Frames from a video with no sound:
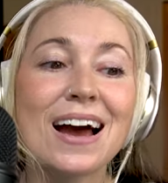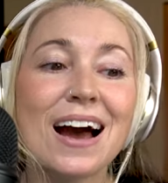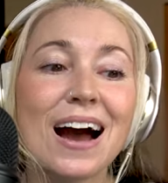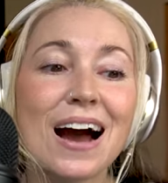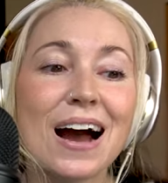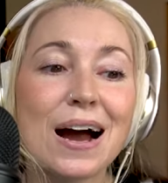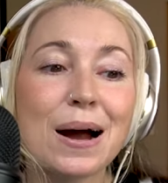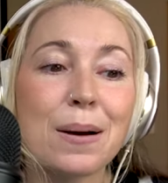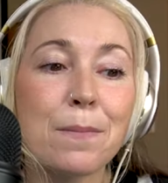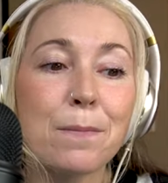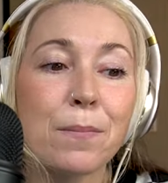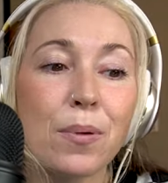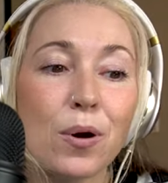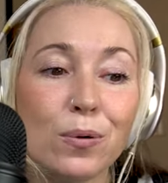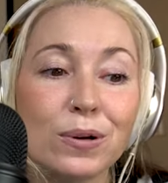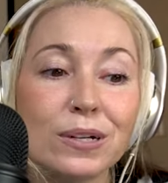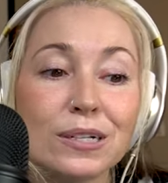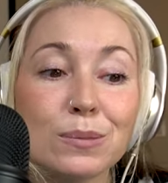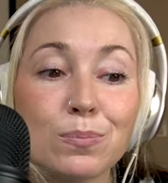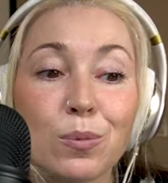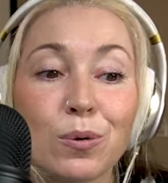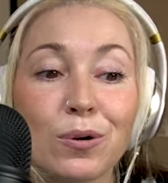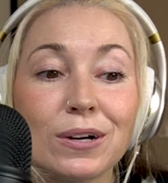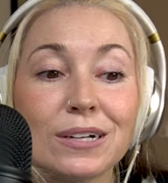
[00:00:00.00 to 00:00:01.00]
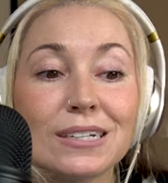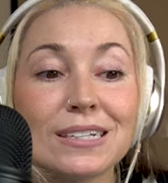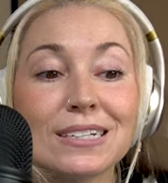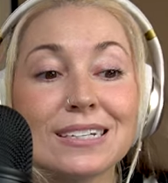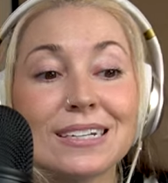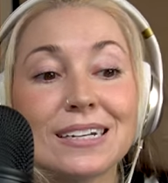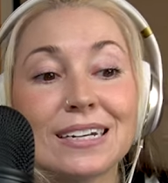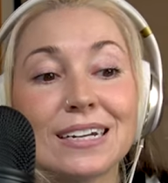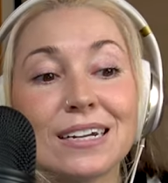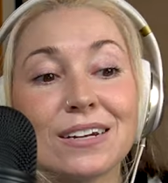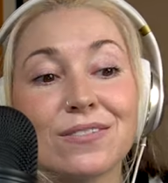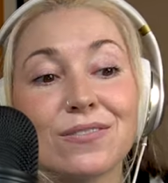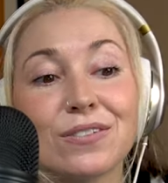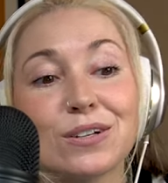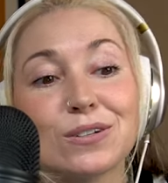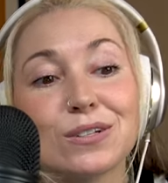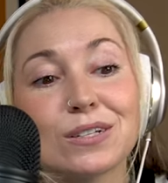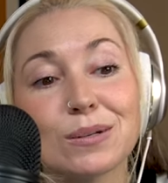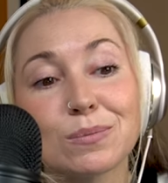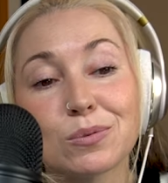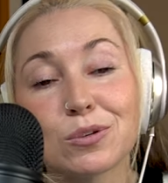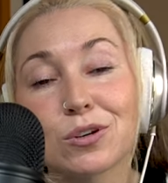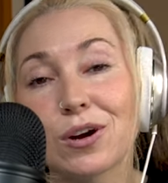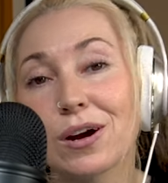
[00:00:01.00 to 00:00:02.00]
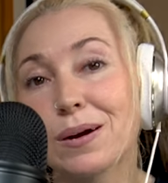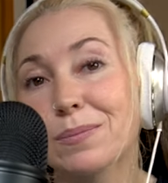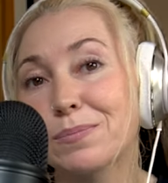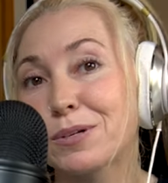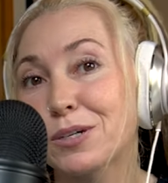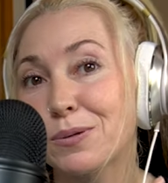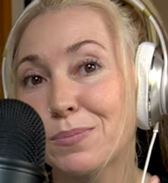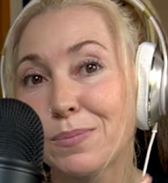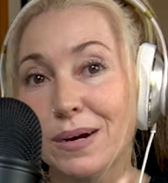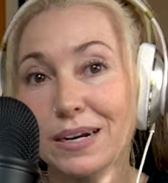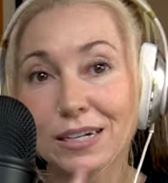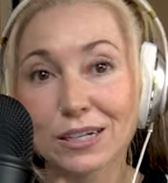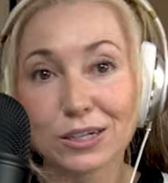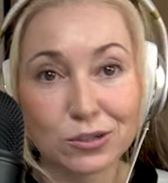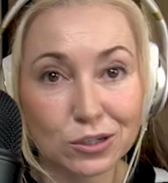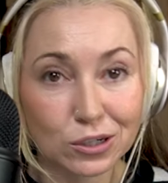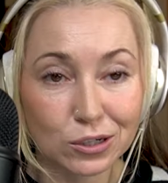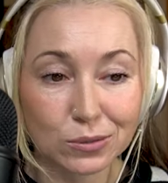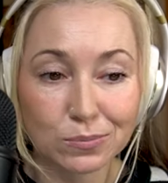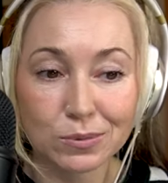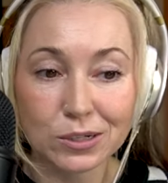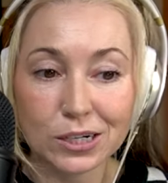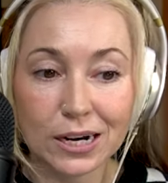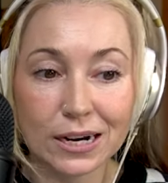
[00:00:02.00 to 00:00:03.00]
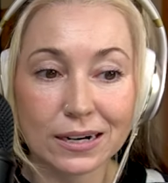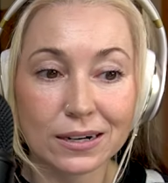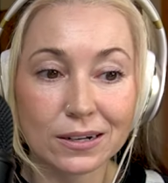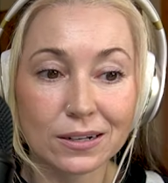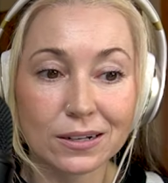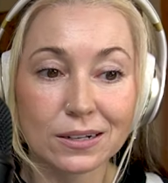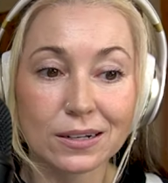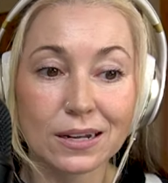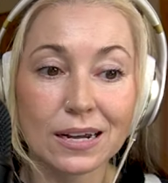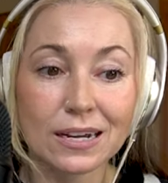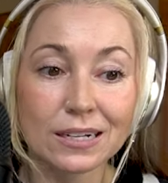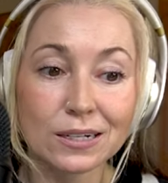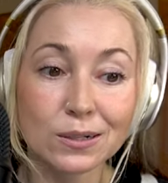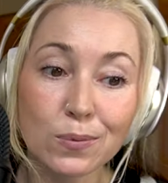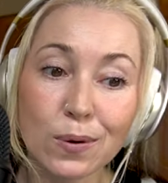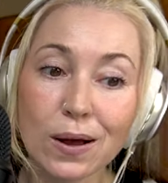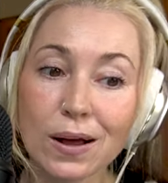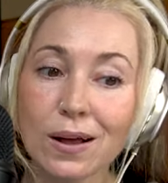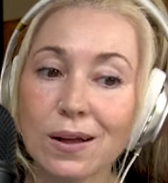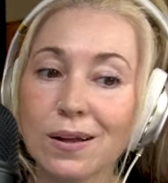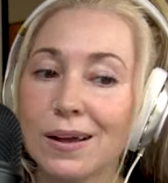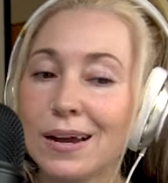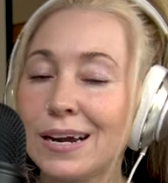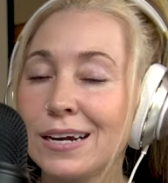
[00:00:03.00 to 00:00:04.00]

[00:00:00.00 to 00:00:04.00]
Bonus points if you subscribe to my YouTube channel as well,